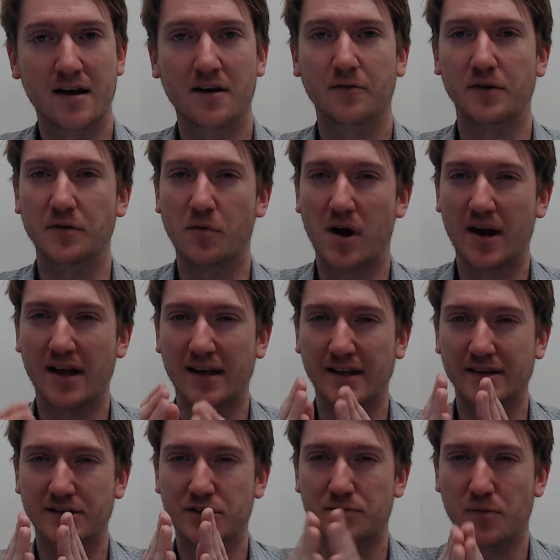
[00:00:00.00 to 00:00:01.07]
We want it
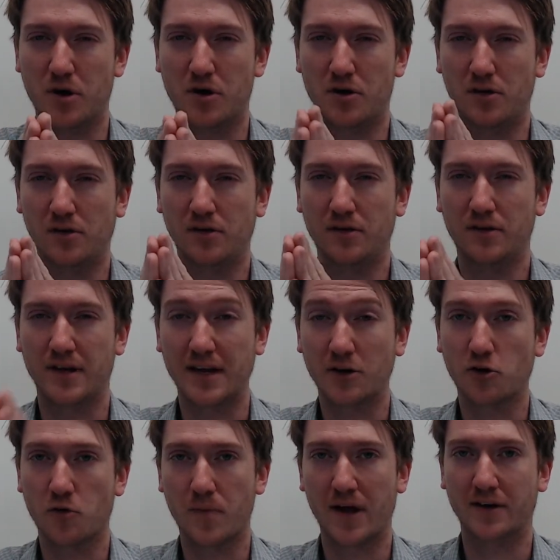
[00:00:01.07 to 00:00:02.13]
in small
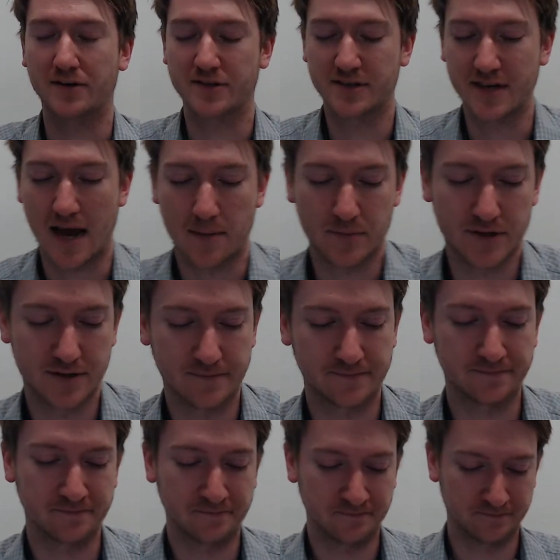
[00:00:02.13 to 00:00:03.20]
incremental steps.
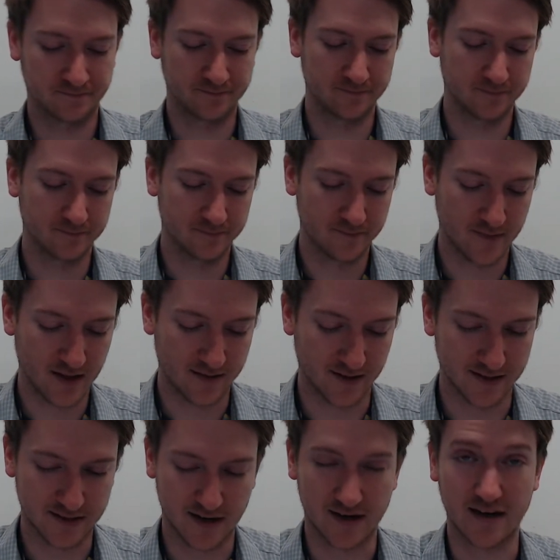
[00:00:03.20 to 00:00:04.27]

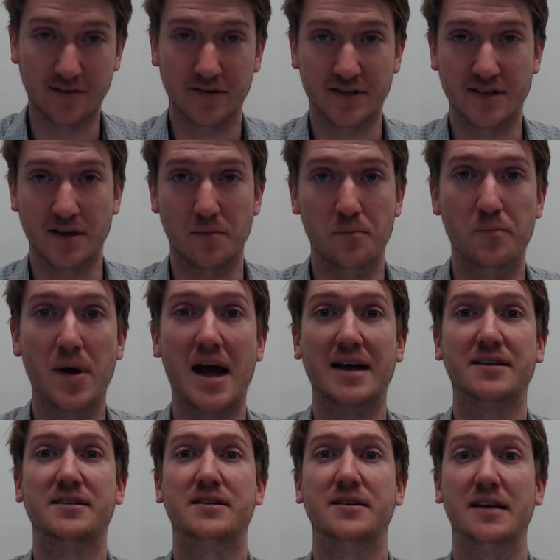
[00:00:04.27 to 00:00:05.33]
That's going to give us the
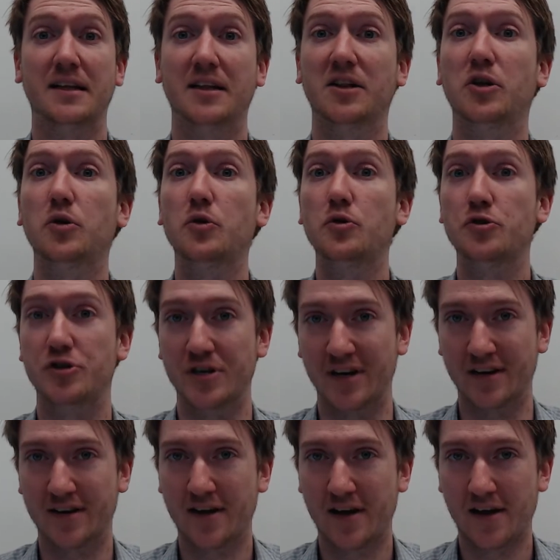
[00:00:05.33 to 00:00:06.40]
best illusion
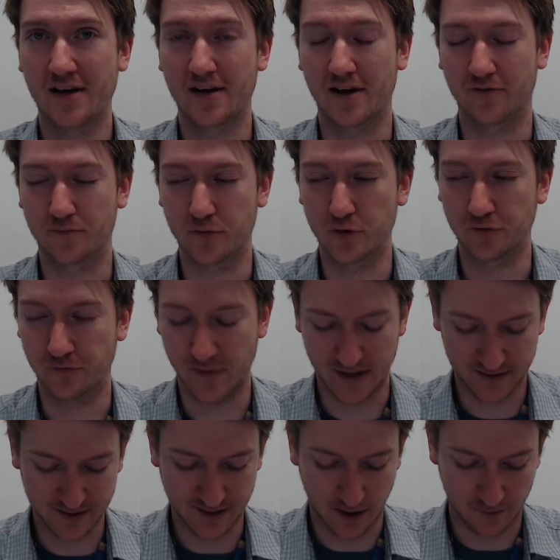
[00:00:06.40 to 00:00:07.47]
of movement.
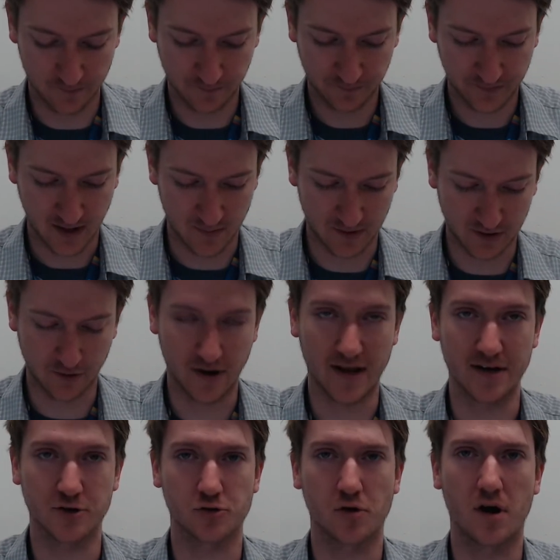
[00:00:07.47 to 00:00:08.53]
So I'm going to go ahead
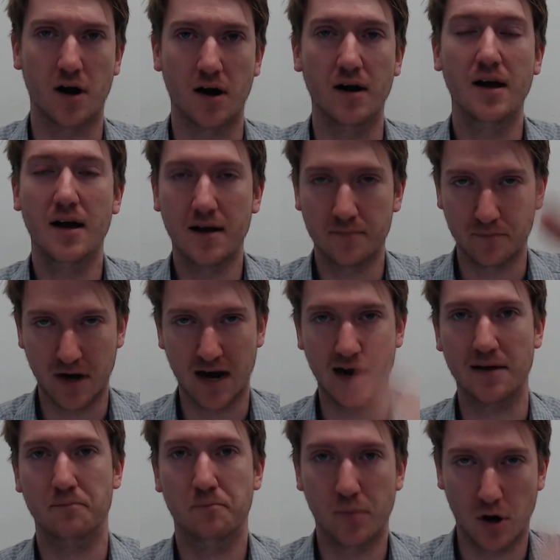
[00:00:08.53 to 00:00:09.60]
and draw
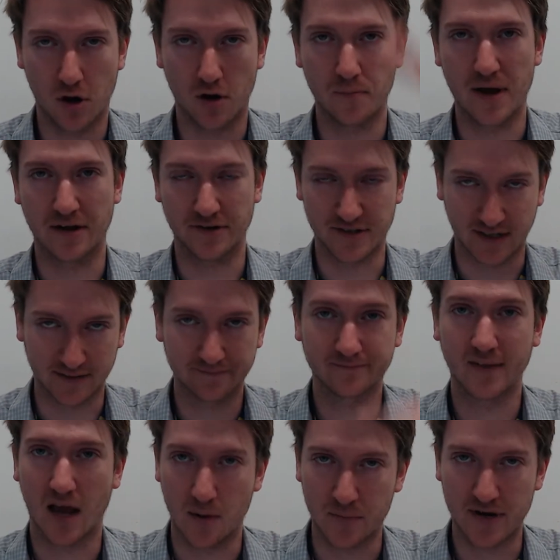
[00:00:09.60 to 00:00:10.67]
my ball bouncing
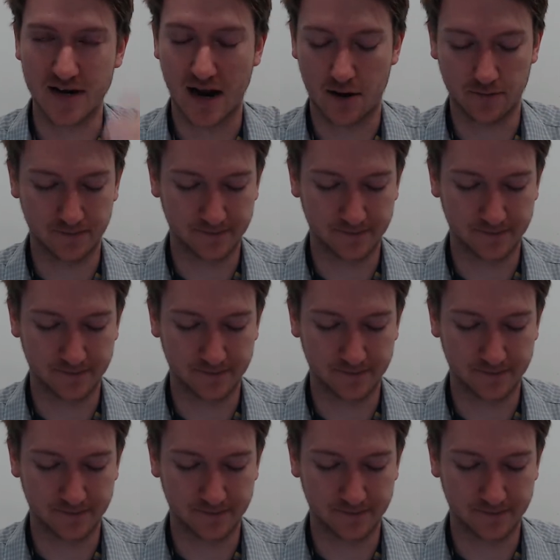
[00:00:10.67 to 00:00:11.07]
up and down.